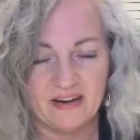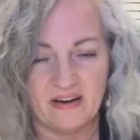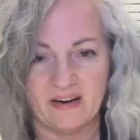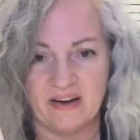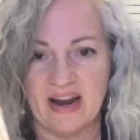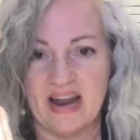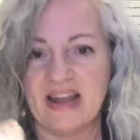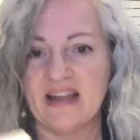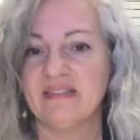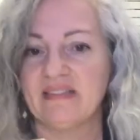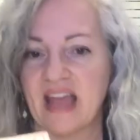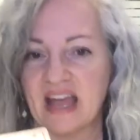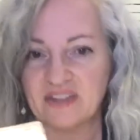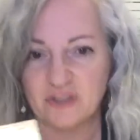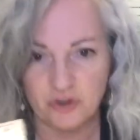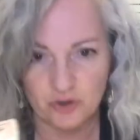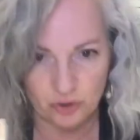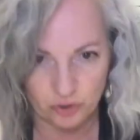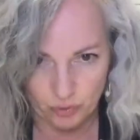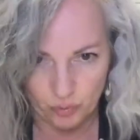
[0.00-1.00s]
All right,
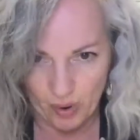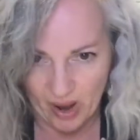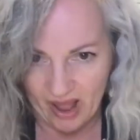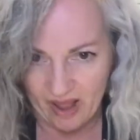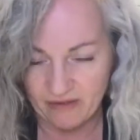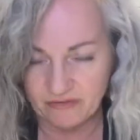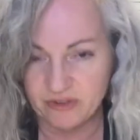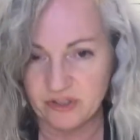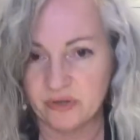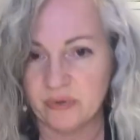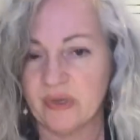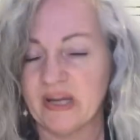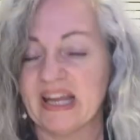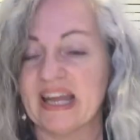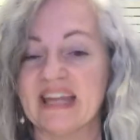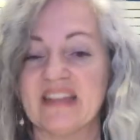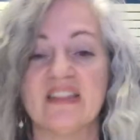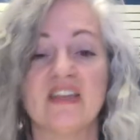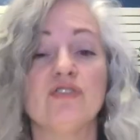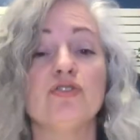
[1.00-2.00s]
that's your way of doing
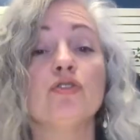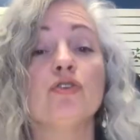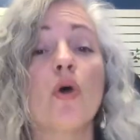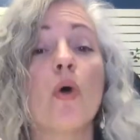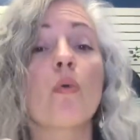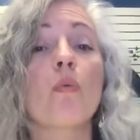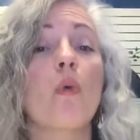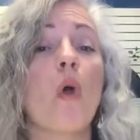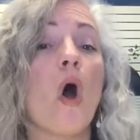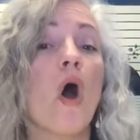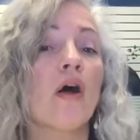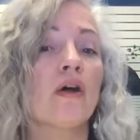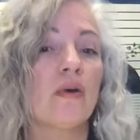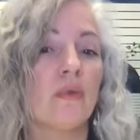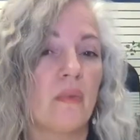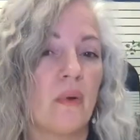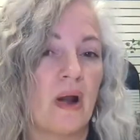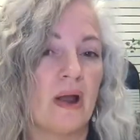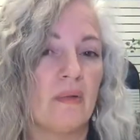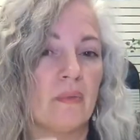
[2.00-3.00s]
it. There's no wrong or
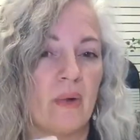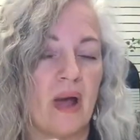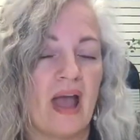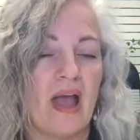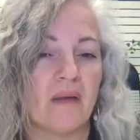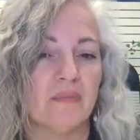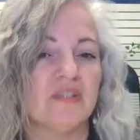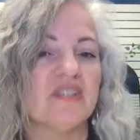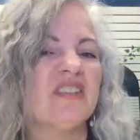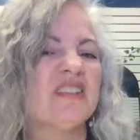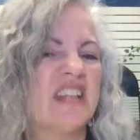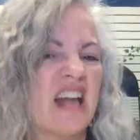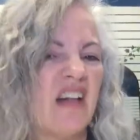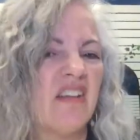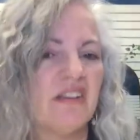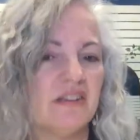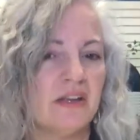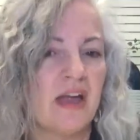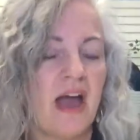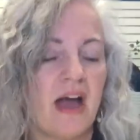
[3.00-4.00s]
right way. I'm just
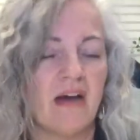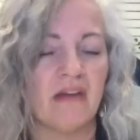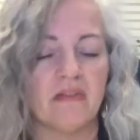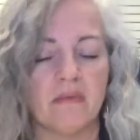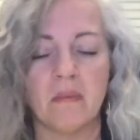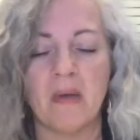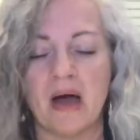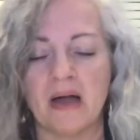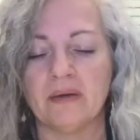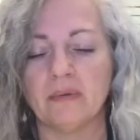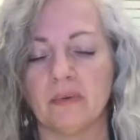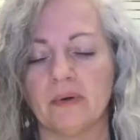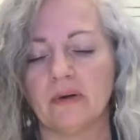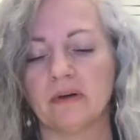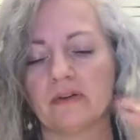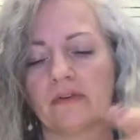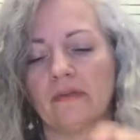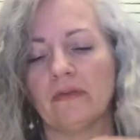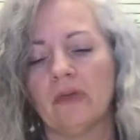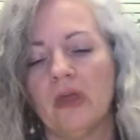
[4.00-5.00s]
telling you how the mind
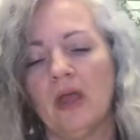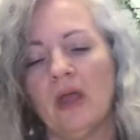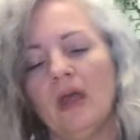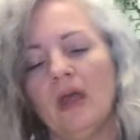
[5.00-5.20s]
works.